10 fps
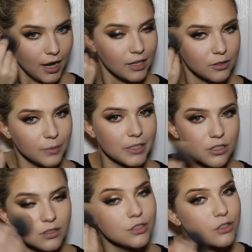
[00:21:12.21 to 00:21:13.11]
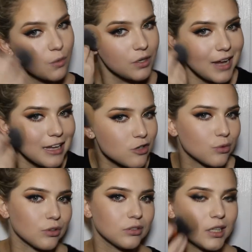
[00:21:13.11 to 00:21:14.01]
I don't know, it just looks so
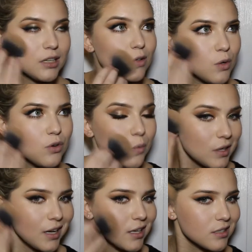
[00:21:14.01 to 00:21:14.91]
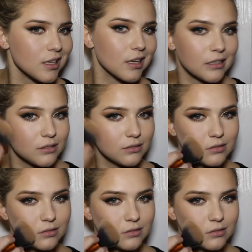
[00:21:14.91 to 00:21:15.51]
unnatural. Like, you know, no one has that.